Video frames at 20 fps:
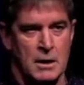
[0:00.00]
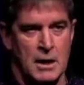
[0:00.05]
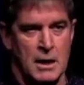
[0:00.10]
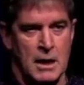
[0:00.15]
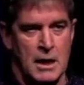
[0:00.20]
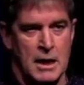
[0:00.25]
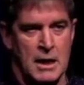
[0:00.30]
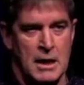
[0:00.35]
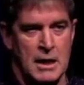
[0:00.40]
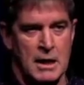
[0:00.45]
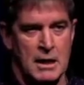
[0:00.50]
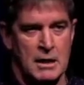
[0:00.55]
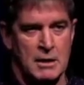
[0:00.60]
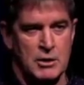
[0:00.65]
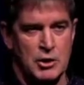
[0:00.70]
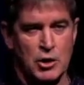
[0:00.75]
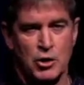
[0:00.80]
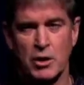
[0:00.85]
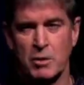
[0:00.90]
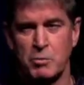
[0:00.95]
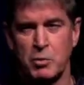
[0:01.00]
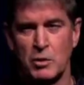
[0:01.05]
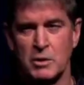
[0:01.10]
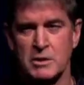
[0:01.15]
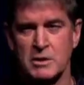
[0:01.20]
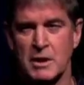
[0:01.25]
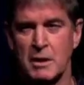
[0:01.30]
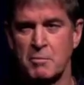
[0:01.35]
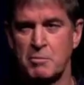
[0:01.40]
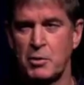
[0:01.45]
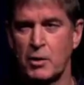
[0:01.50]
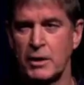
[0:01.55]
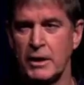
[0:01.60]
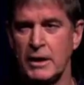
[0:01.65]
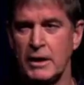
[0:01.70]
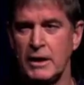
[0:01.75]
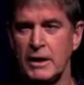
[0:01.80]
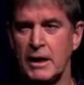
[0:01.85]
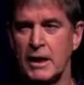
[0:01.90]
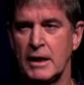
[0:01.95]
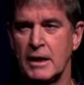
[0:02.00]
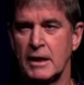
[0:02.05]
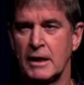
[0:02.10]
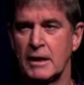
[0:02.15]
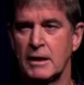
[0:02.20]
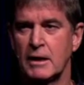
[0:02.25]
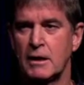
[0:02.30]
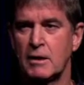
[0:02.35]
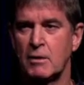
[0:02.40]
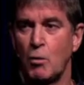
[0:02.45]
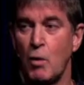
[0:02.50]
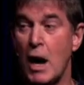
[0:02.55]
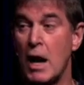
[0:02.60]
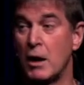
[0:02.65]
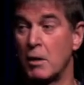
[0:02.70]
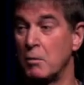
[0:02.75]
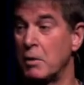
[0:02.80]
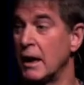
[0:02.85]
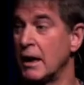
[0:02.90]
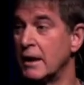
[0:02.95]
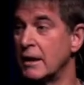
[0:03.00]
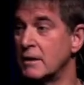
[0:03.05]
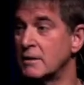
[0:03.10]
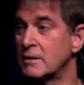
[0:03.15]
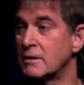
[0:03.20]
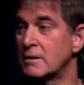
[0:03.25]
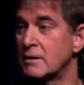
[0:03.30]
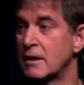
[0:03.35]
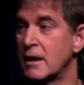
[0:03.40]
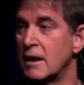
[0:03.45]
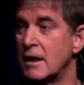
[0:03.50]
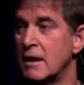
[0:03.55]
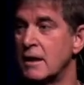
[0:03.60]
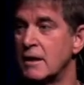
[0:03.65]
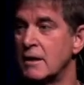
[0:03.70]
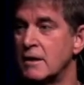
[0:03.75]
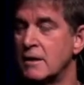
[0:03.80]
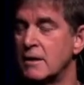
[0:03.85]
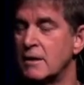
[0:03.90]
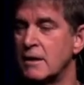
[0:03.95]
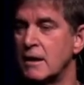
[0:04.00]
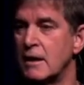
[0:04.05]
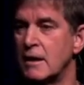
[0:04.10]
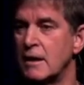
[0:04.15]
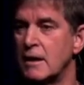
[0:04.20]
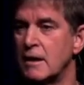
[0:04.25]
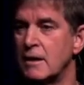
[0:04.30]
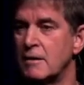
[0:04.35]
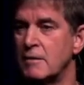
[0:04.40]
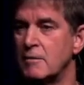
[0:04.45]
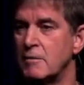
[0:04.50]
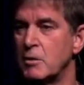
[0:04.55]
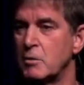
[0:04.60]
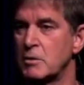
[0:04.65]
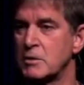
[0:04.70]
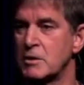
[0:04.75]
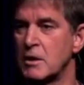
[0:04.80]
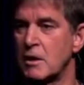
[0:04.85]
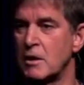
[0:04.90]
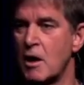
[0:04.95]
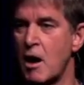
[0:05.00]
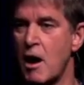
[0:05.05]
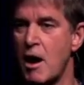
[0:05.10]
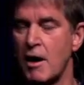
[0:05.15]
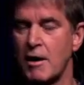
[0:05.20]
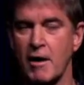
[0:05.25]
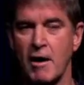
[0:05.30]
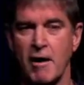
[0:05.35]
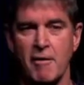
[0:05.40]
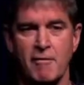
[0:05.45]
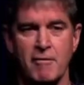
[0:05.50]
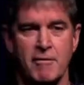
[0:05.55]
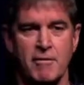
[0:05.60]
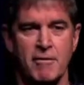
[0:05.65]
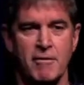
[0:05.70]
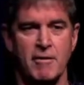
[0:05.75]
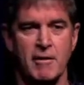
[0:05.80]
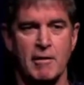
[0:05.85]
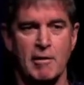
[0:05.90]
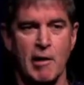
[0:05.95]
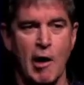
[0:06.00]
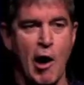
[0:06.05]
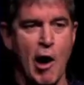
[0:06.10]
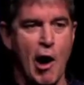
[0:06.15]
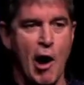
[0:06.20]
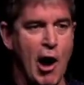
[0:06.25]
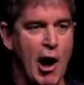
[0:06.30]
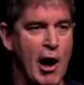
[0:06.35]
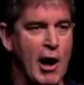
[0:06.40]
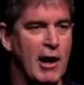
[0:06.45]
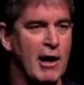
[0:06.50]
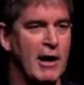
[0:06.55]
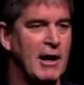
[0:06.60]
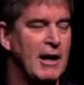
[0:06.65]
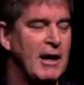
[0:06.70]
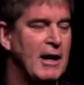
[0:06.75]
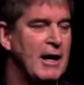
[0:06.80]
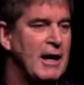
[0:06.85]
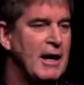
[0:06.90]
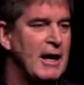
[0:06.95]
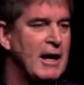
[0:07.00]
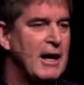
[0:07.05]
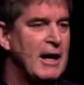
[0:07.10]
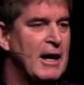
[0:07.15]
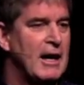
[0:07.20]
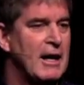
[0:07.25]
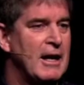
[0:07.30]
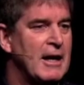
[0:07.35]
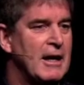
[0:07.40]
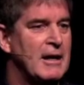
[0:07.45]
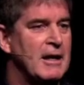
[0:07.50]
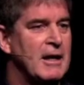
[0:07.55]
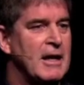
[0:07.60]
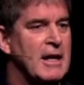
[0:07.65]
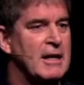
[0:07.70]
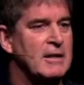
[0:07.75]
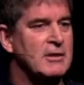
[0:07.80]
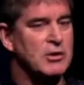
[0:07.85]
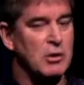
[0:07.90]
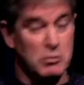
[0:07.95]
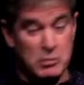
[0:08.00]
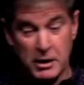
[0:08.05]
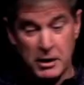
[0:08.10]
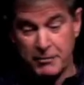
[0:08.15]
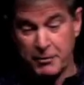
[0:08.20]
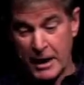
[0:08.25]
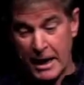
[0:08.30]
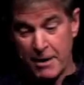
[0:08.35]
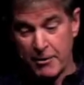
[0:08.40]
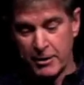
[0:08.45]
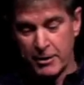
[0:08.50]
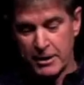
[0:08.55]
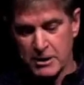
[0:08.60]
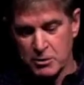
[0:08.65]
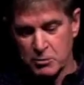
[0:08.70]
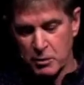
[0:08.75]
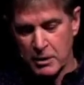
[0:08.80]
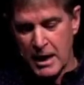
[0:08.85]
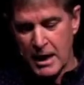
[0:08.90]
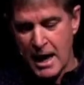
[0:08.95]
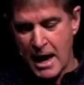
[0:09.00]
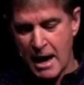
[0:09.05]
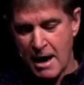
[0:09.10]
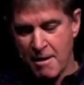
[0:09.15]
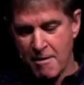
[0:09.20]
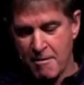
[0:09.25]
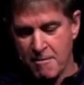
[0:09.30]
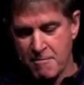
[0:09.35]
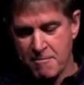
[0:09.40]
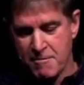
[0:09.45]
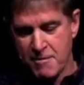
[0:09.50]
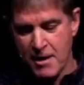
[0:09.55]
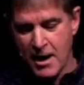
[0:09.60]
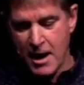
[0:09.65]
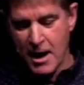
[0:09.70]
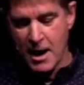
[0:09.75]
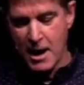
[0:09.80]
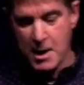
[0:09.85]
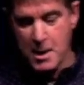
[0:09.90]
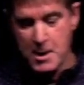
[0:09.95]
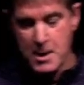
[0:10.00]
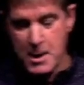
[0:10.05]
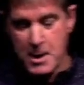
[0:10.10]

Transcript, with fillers: uh, Europe was a pretty wild place, and uh, there wasn't a lot of law, uh, and so different areas would have uh,